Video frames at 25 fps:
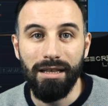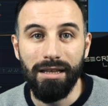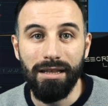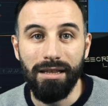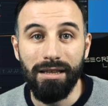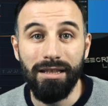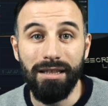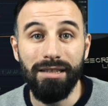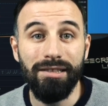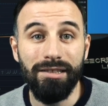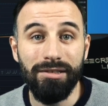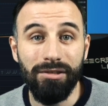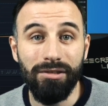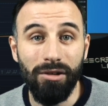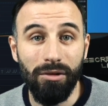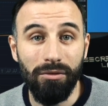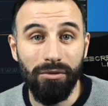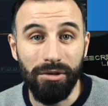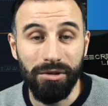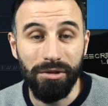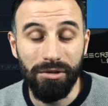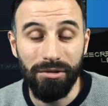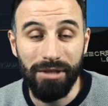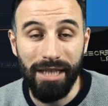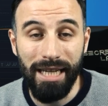This is all
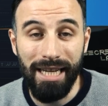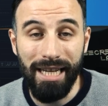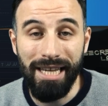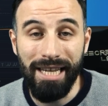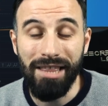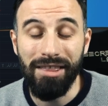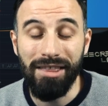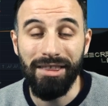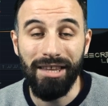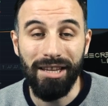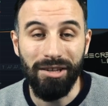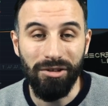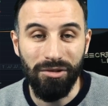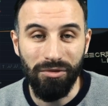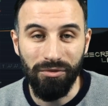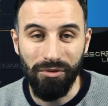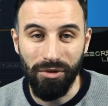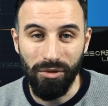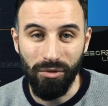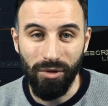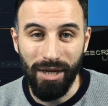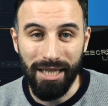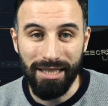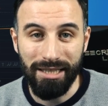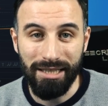for today. Thank you
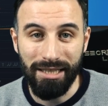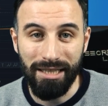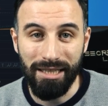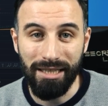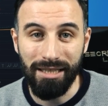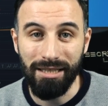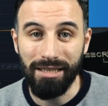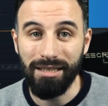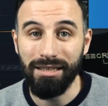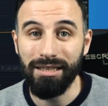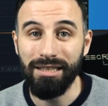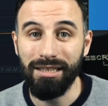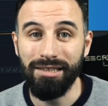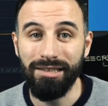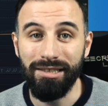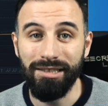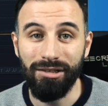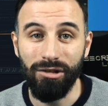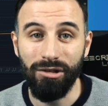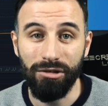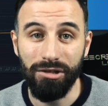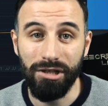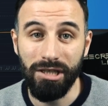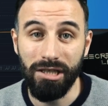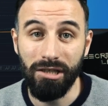for watching. This
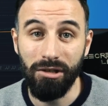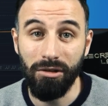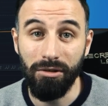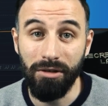is Logical